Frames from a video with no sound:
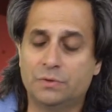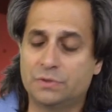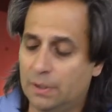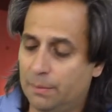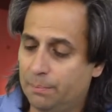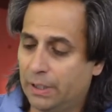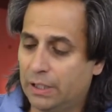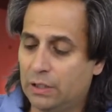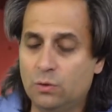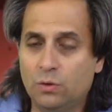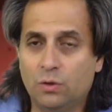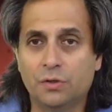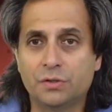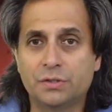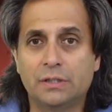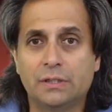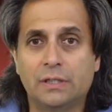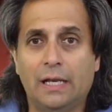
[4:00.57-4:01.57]
Somebody who
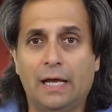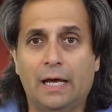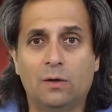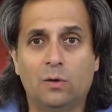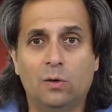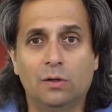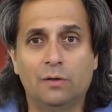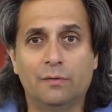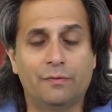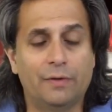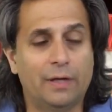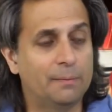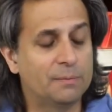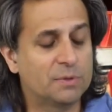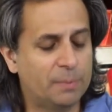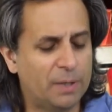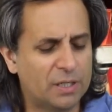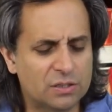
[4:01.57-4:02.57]
goes into that Hall of
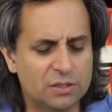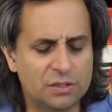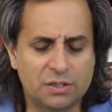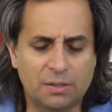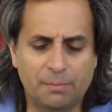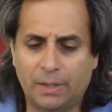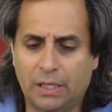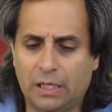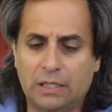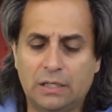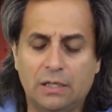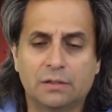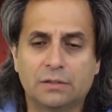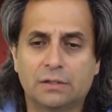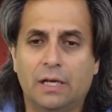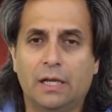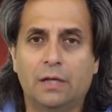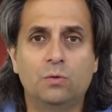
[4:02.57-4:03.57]
Fame, especially somebody
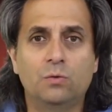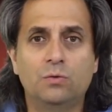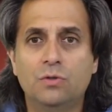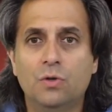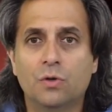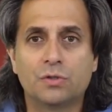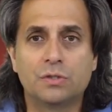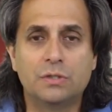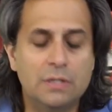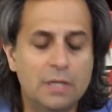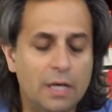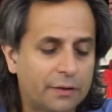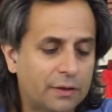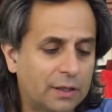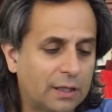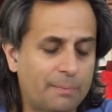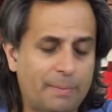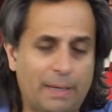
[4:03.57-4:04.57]
young today who knows
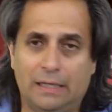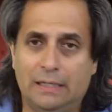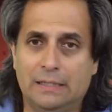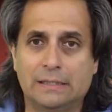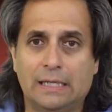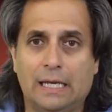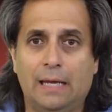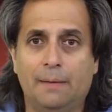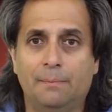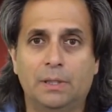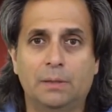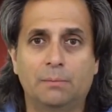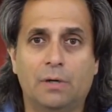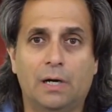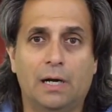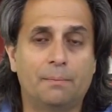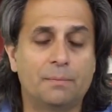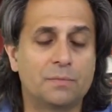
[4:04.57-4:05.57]
nothing about his gambling
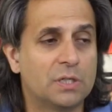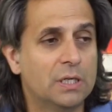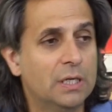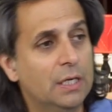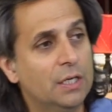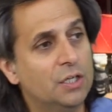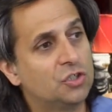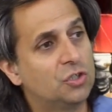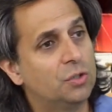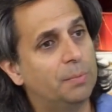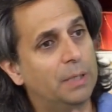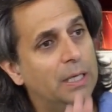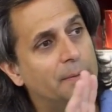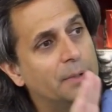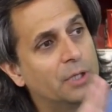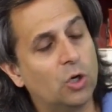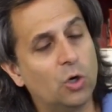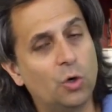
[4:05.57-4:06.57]
problems, should be
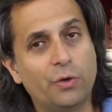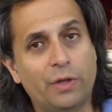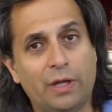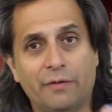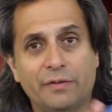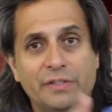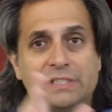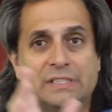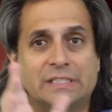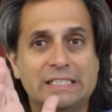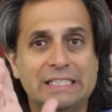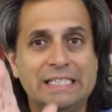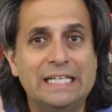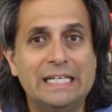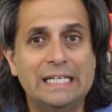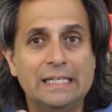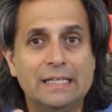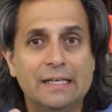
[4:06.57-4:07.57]
able to go there and
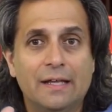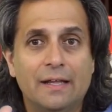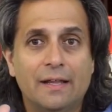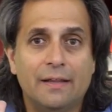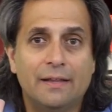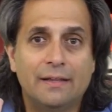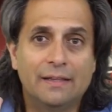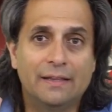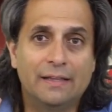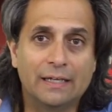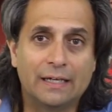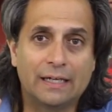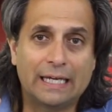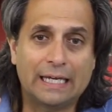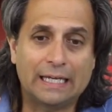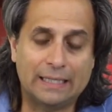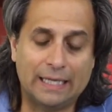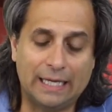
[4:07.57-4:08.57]
see the
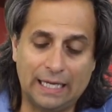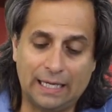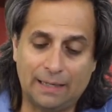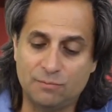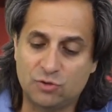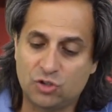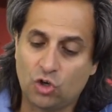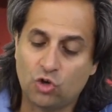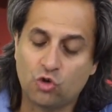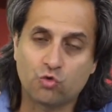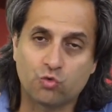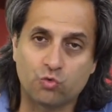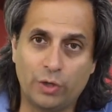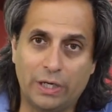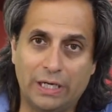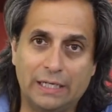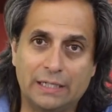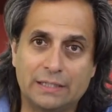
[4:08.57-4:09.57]
game's
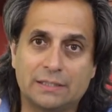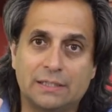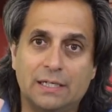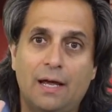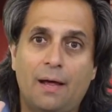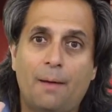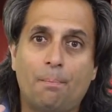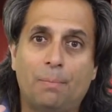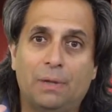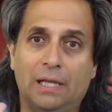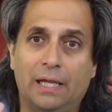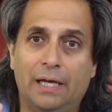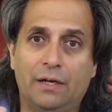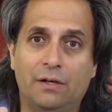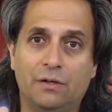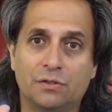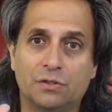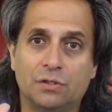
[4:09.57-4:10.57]
greatest
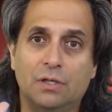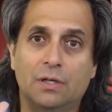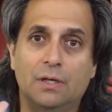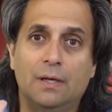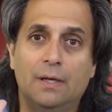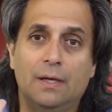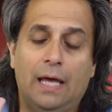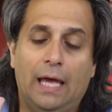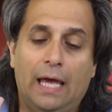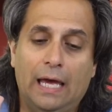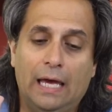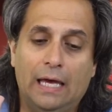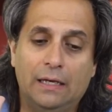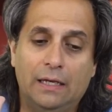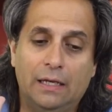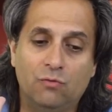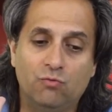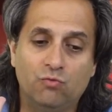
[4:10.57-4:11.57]
players.
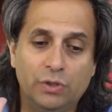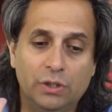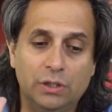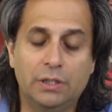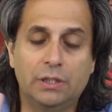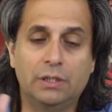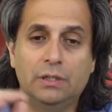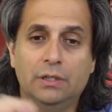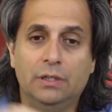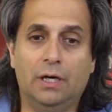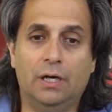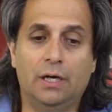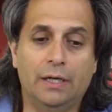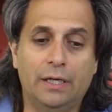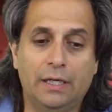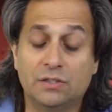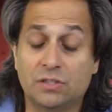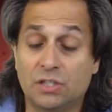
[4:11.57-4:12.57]
And it really
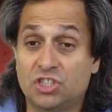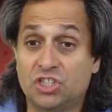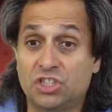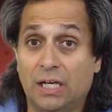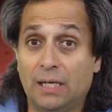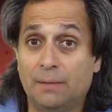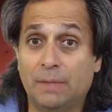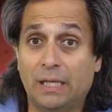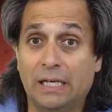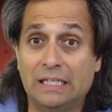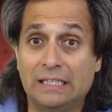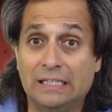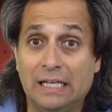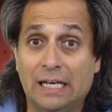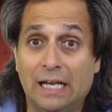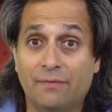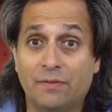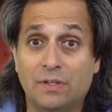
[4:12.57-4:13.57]
is a shame that he
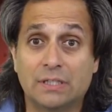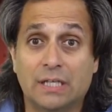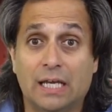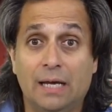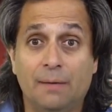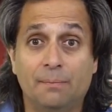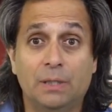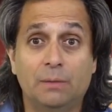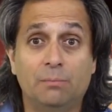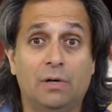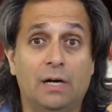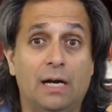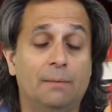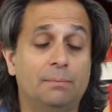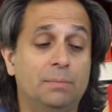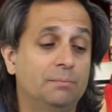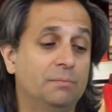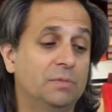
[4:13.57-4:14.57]
did have this gambling
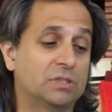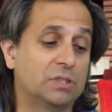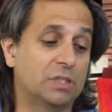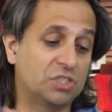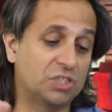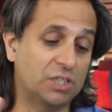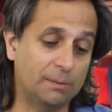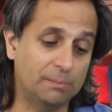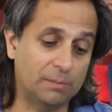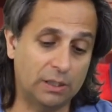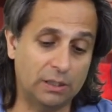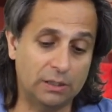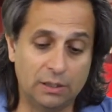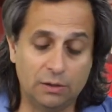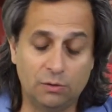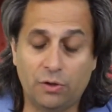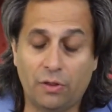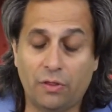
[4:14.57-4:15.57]
problem. It's a shame that he
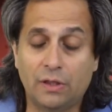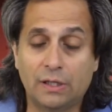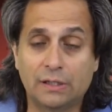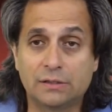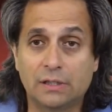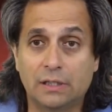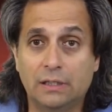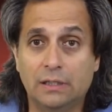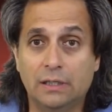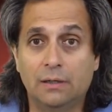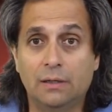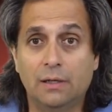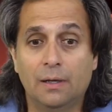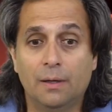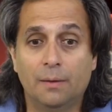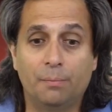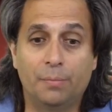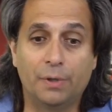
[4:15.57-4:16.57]
did the things that he did.
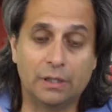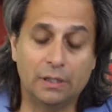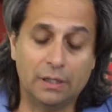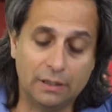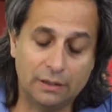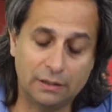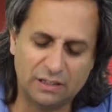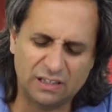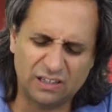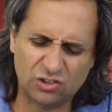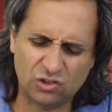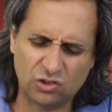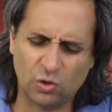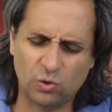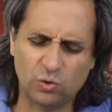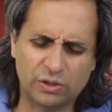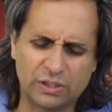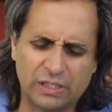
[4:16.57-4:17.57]
But
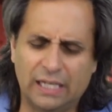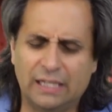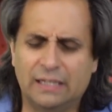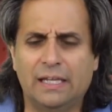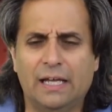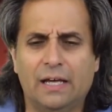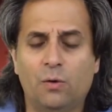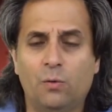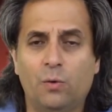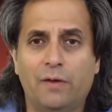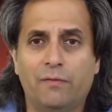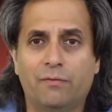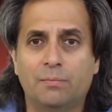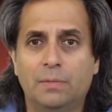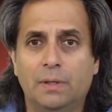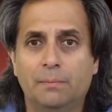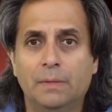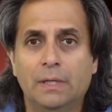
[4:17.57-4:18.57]
don't take that away
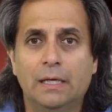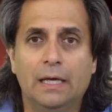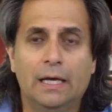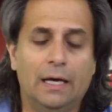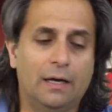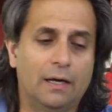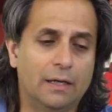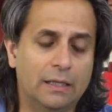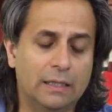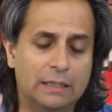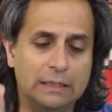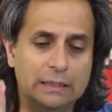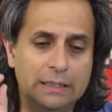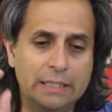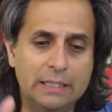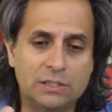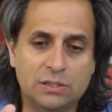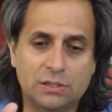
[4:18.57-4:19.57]
from him. At
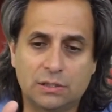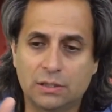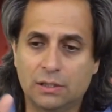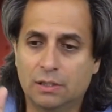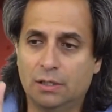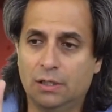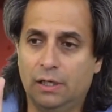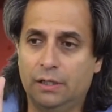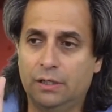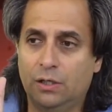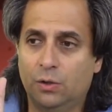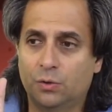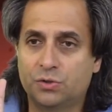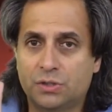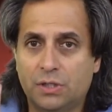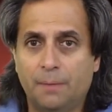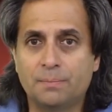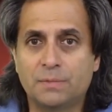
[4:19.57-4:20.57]
least, you know,
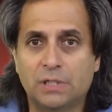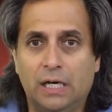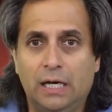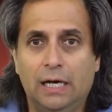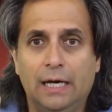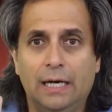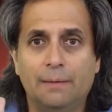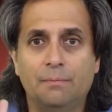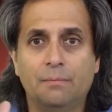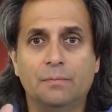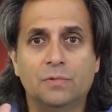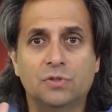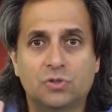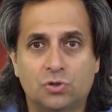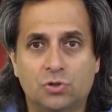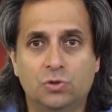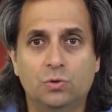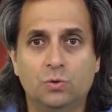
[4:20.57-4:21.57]
sometime
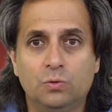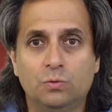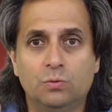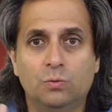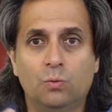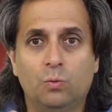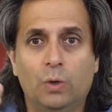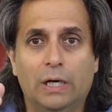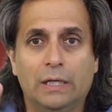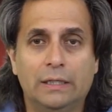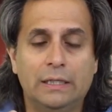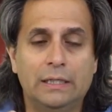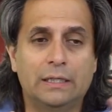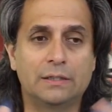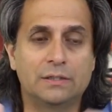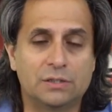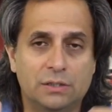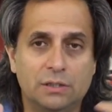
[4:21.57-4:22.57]
soon, while he
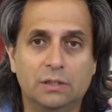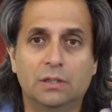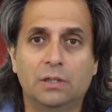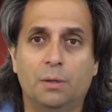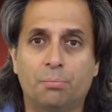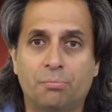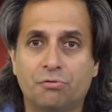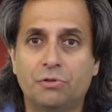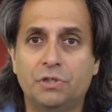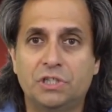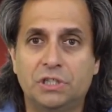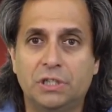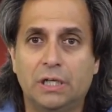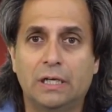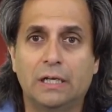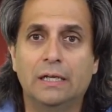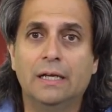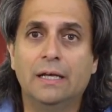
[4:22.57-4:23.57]
can still
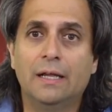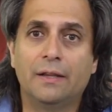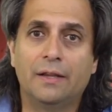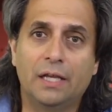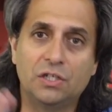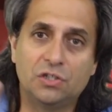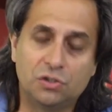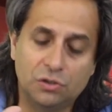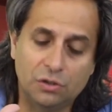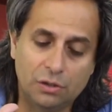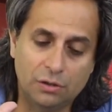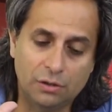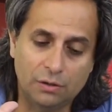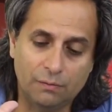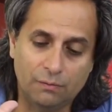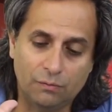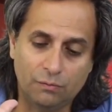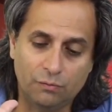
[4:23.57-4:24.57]
appreciate it, they
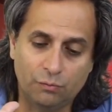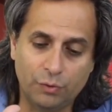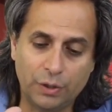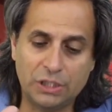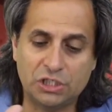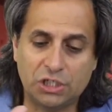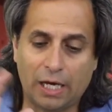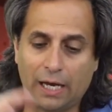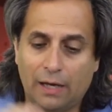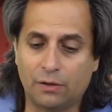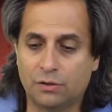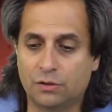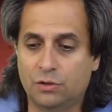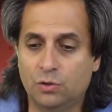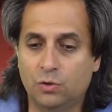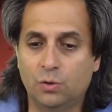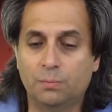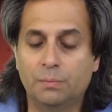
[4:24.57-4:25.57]
should reach
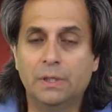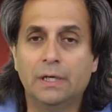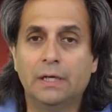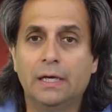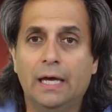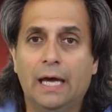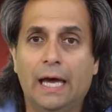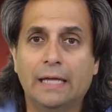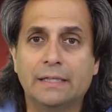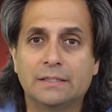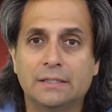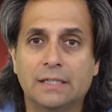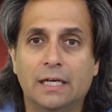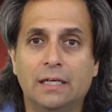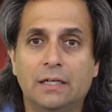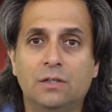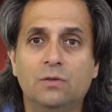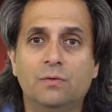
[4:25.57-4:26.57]
out to him and
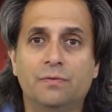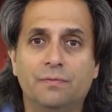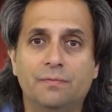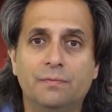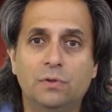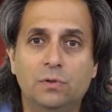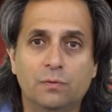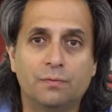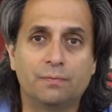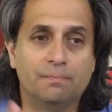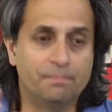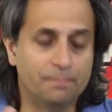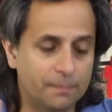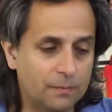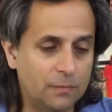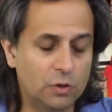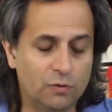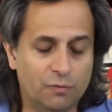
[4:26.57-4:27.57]
say, you've
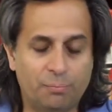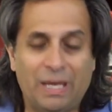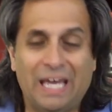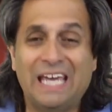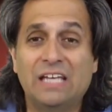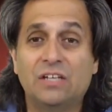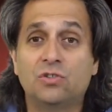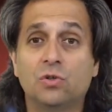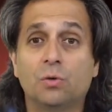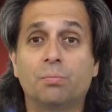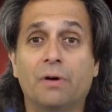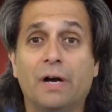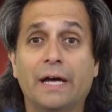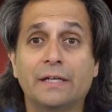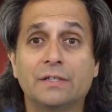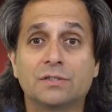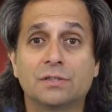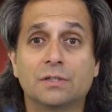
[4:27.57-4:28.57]
paid your
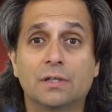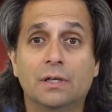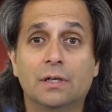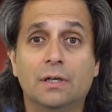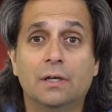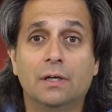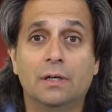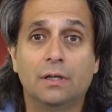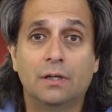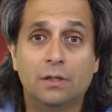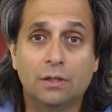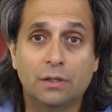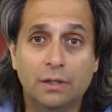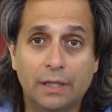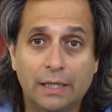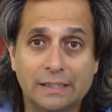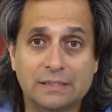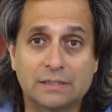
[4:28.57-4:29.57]
price.
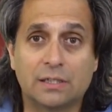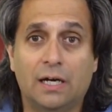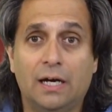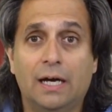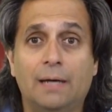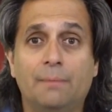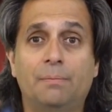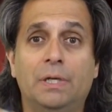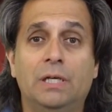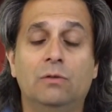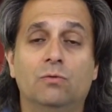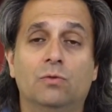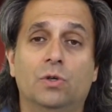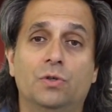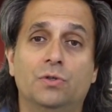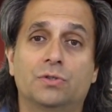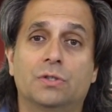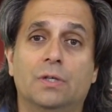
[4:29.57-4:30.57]
It's time Pete
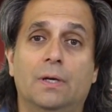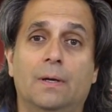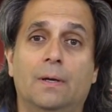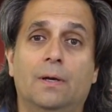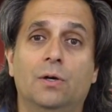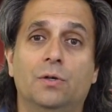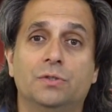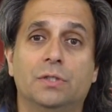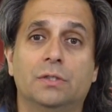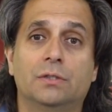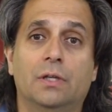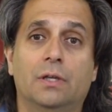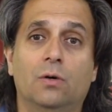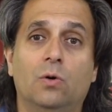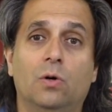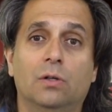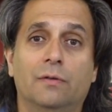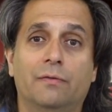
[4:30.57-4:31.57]
Rose goes into
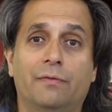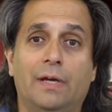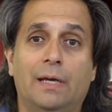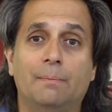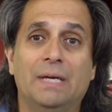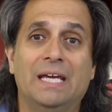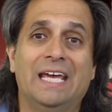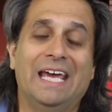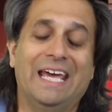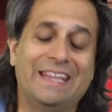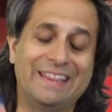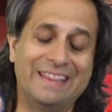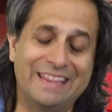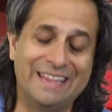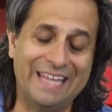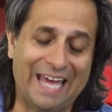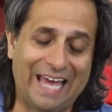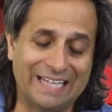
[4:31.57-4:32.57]
the Hall of Fame.
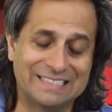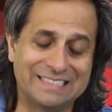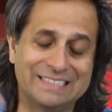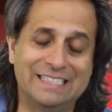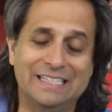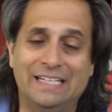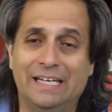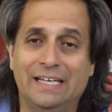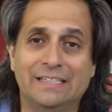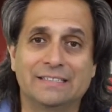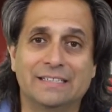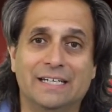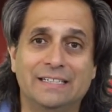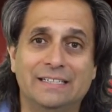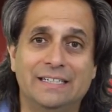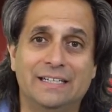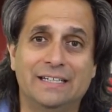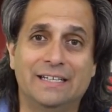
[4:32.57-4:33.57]
And that's today's
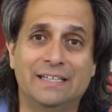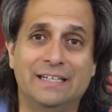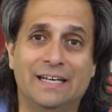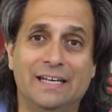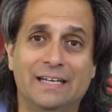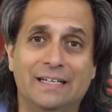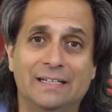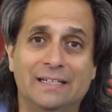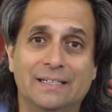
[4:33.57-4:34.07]
idea of the day.